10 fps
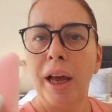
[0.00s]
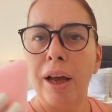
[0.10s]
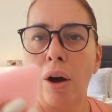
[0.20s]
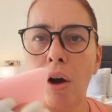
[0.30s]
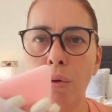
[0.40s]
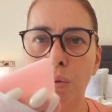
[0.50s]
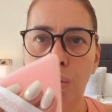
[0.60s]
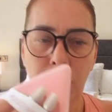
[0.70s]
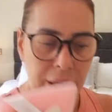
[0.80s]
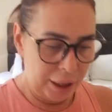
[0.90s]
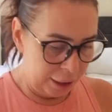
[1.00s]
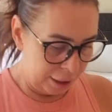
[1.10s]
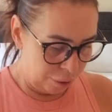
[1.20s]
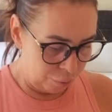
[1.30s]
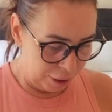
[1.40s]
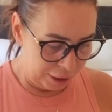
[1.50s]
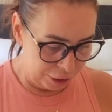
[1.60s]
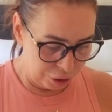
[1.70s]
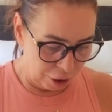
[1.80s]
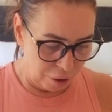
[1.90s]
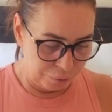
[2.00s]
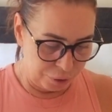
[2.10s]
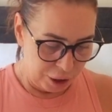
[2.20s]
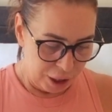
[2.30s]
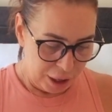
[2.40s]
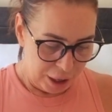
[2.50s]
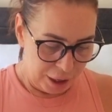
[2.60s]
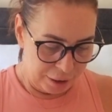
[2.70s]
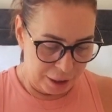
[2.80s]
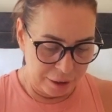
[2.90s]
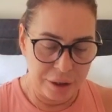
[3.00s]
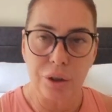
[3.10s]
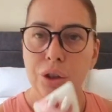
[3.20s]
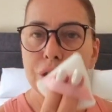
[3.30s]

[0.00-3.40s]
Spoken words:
They are really, really soft. And then there's a